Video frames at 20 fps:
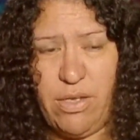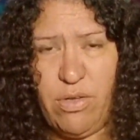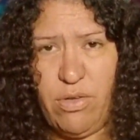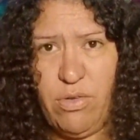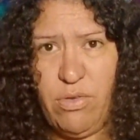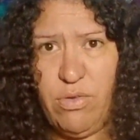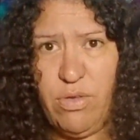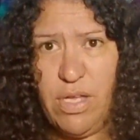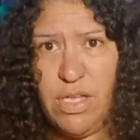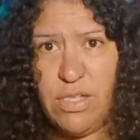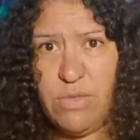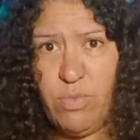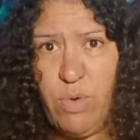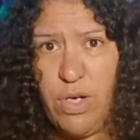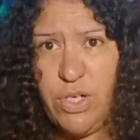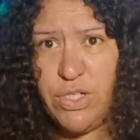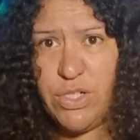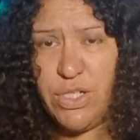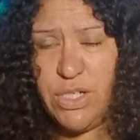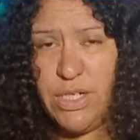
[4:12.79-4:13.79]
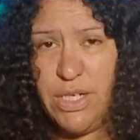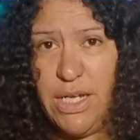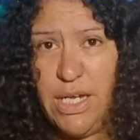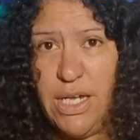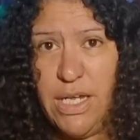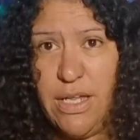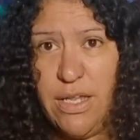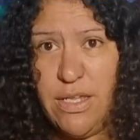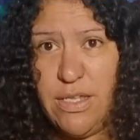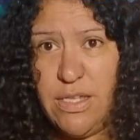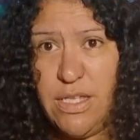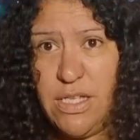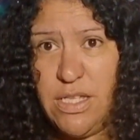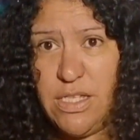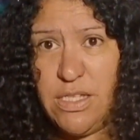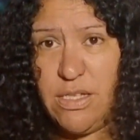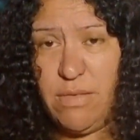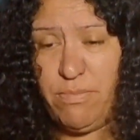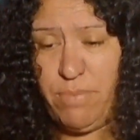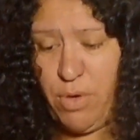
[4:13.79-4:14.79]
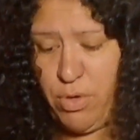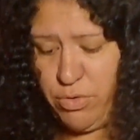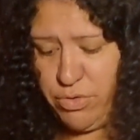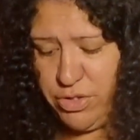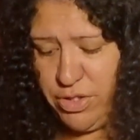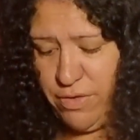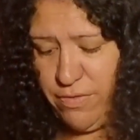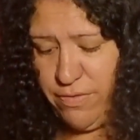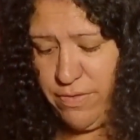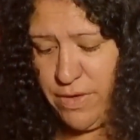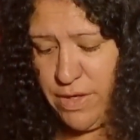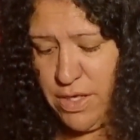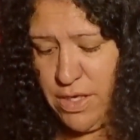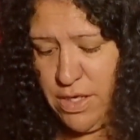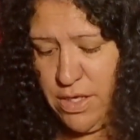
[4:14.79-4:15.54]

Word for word: who has rushed in here. This is impulsive.